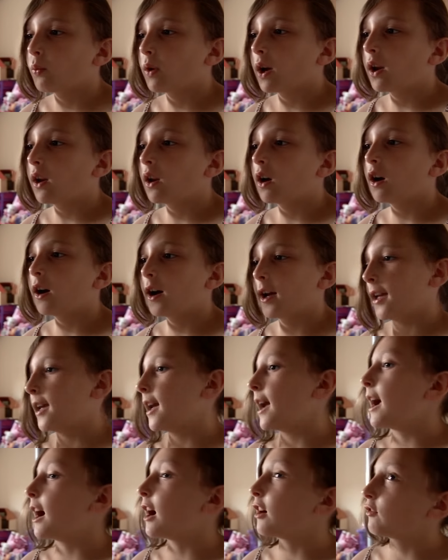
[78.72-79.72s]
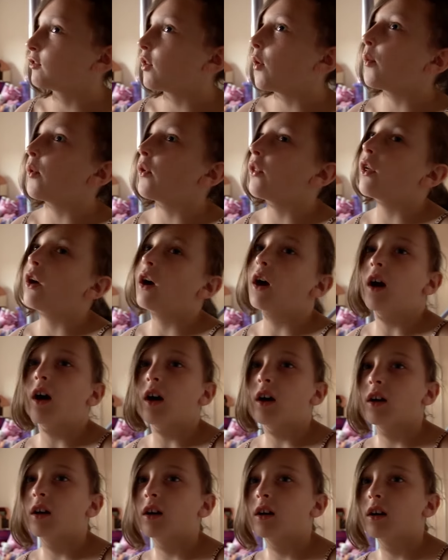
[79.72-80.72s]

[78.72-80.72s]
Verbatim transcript: when I get angry with her.